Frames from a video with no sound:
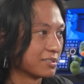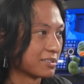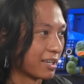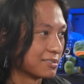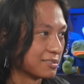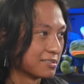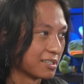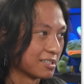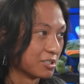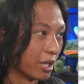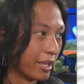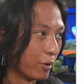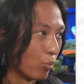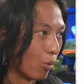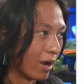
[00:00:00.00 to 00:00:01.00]
in this case, it says
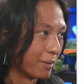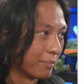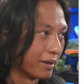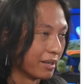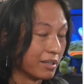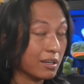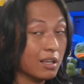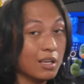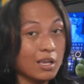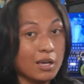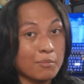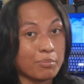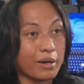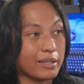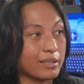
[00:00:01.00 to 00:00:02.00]
1 minute.
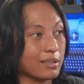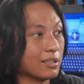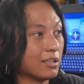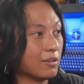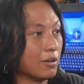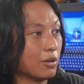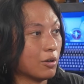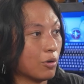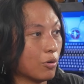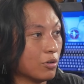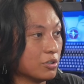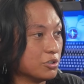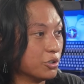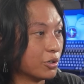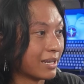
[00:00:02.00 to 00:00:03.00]
But
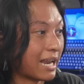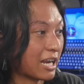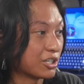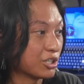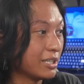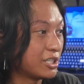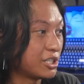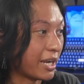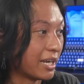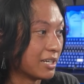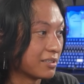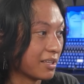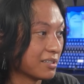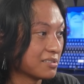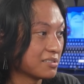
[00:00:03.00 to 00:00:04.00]
you can actually
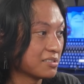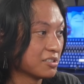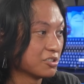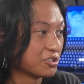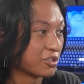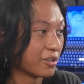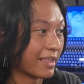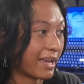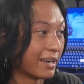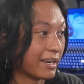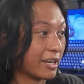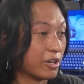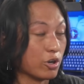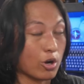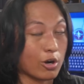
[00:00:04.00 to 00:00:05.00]
change this so that
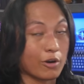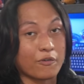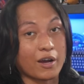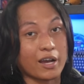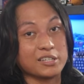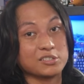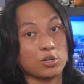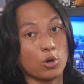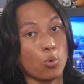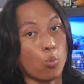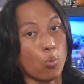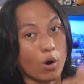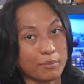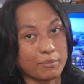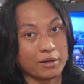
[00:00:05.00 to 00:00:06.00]
it notifies
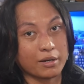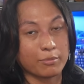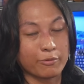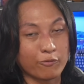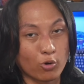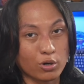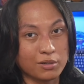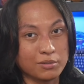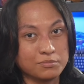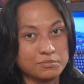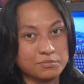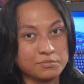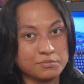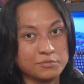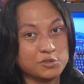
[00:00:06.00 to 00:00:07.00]
1 minute before,
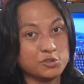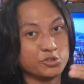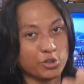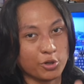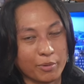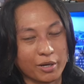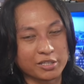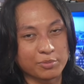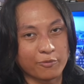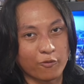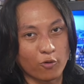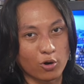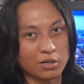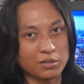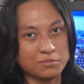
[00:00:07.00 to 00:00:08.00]
2 minutes
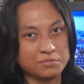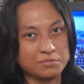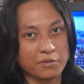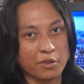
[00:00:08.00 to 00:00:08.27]
before,